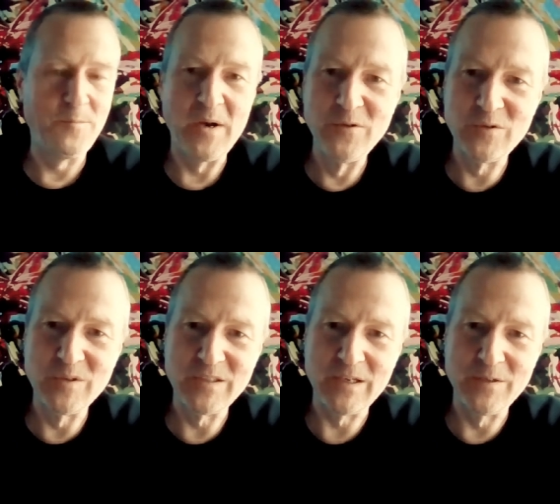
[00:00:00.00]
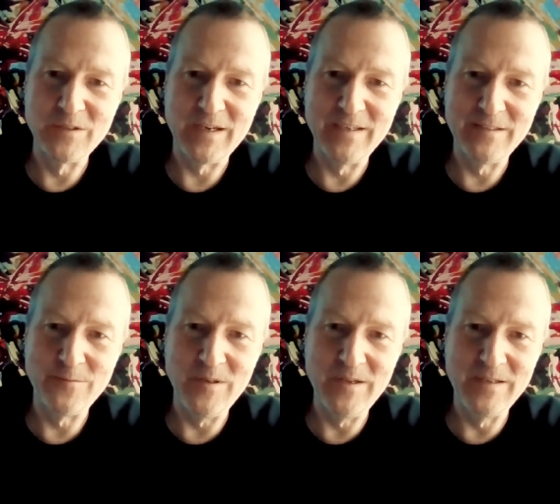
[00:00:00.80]
an emotion
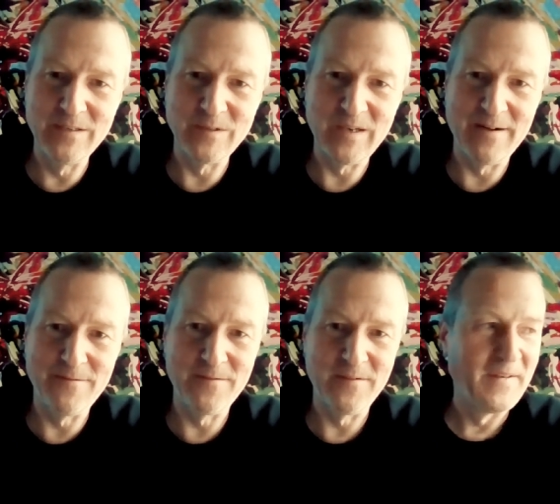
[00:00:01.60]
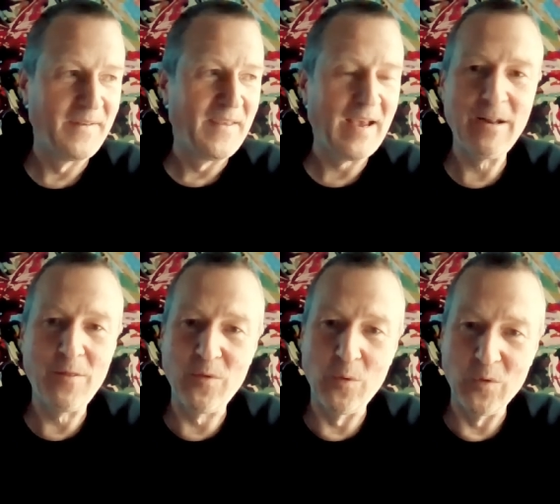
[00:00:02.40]
associated with it. It doesn't have any
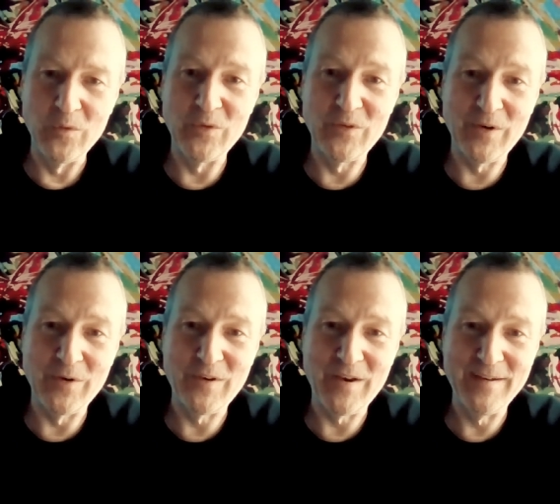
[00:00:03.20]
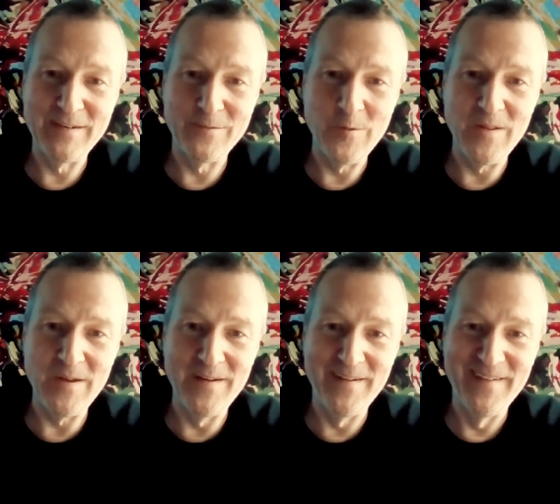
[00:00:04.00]
thoughts associated with
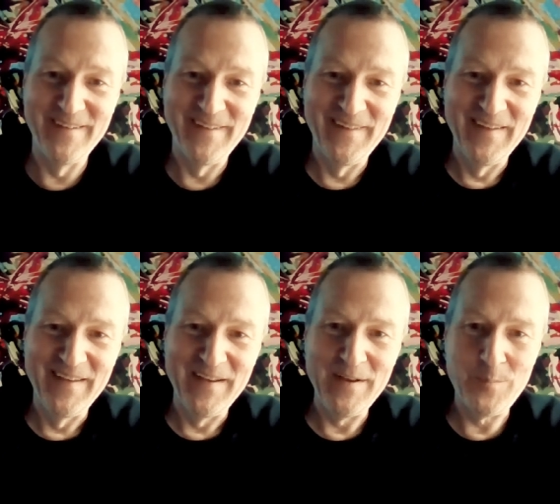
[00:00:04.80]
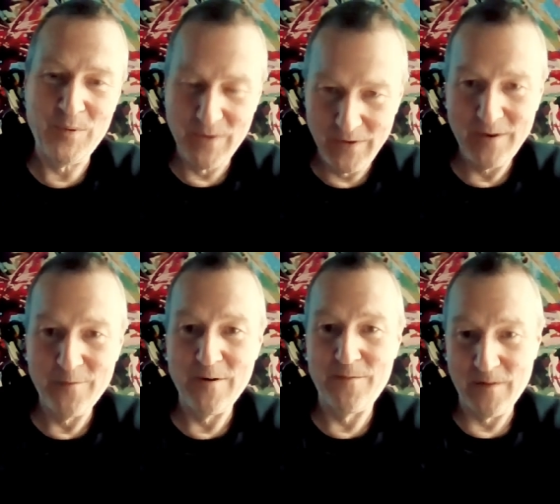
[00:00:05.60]
it. It
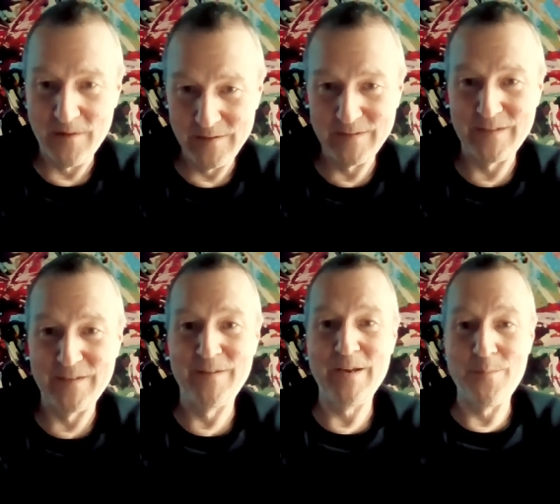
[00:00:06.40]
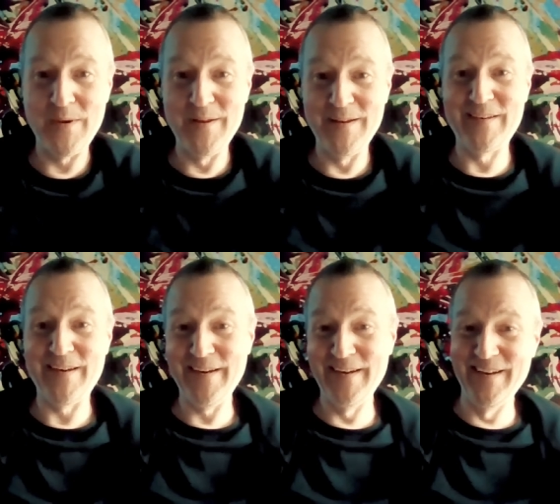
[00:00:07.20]
purely refers to the
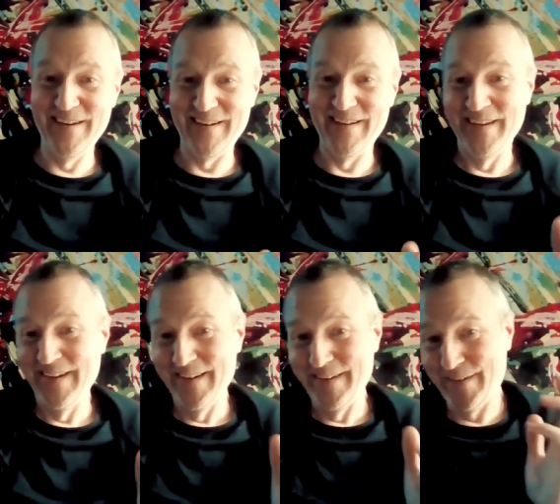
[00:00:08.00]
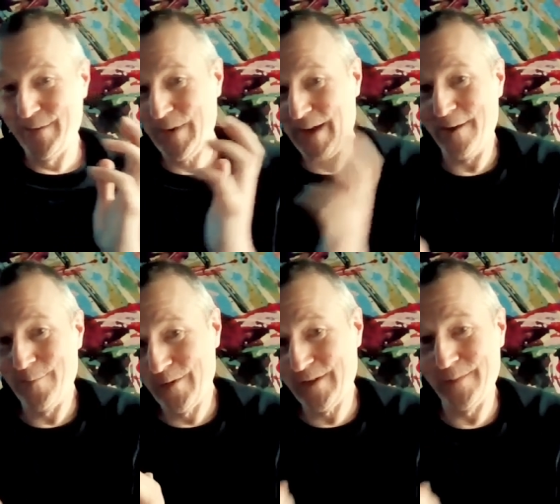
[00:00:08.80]
ability to be
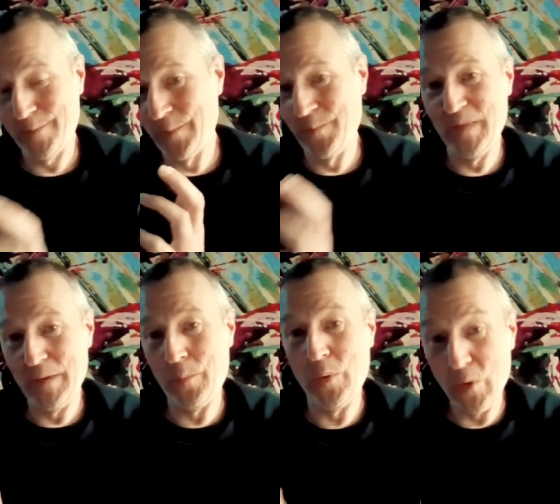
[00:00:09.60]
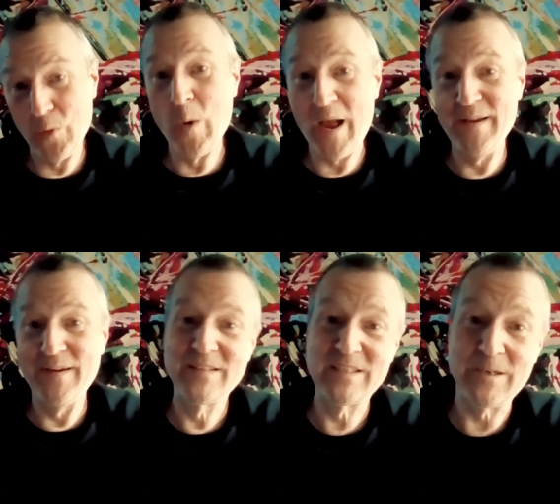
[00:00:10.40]
able to put
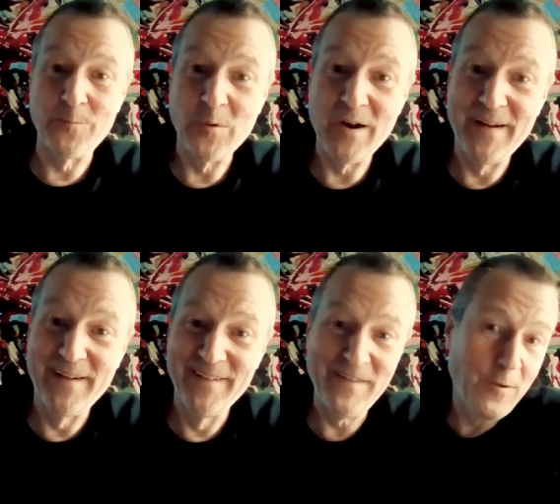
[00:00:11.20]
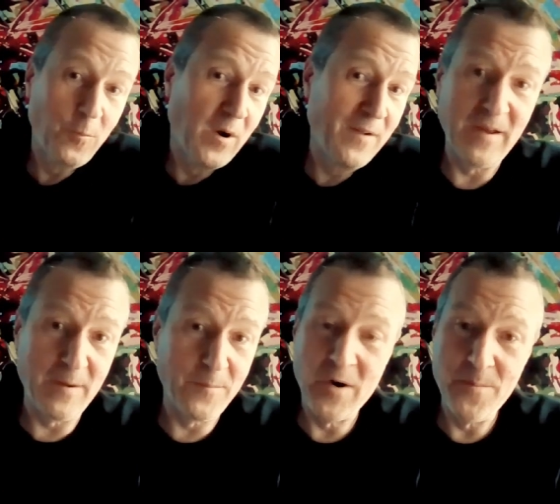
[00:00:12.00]
awareness somewhere, you know, whatever yes.
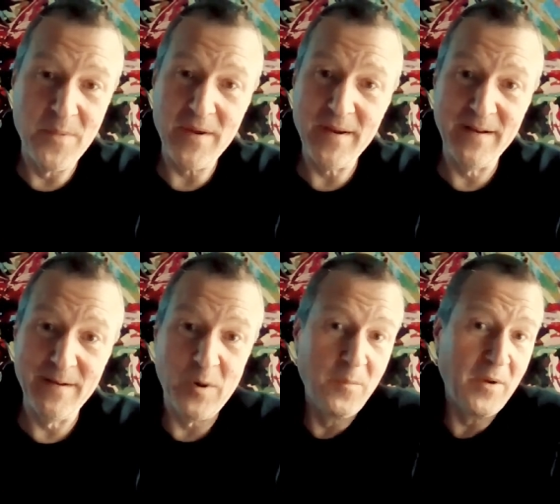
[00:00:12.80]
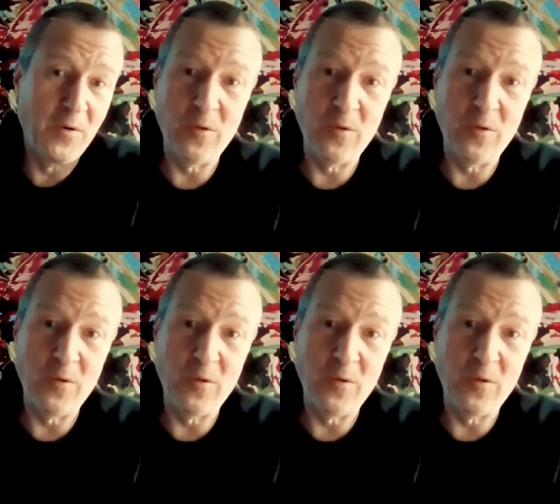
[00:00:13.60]
that might be. Might be